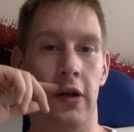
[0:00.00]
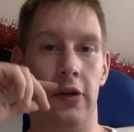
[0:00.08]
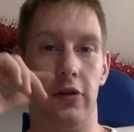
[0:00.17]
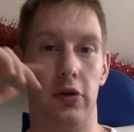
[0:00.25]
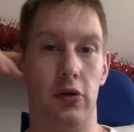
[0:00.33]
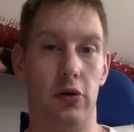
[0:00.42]

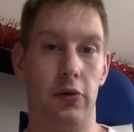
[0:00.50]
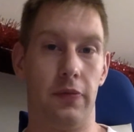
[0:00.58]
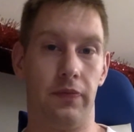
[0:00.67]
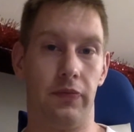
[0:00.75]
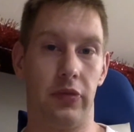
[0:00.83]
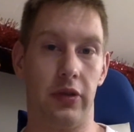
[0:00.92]
So
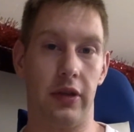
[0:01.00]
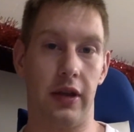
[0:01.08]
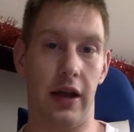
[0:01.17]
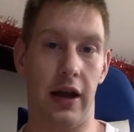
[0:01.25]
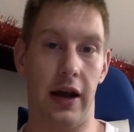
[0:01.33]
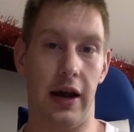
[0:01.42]

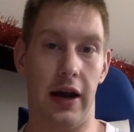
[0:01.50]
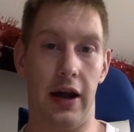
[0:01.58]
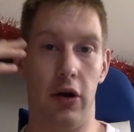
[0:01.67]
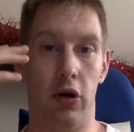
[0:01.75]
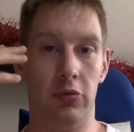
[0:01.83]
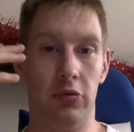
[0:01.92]

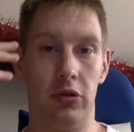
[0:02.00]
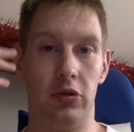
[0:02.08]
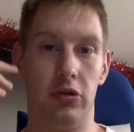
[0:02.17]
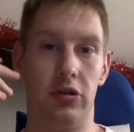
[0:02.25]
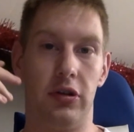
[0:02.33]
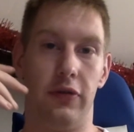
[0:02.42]
I hope you
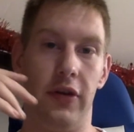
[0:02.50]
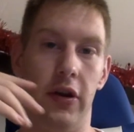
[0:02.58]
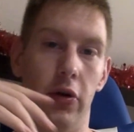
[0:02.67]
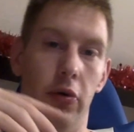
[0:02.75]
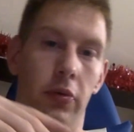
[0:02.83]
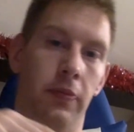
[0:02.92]
enjoyed this
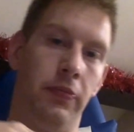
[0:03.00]
video.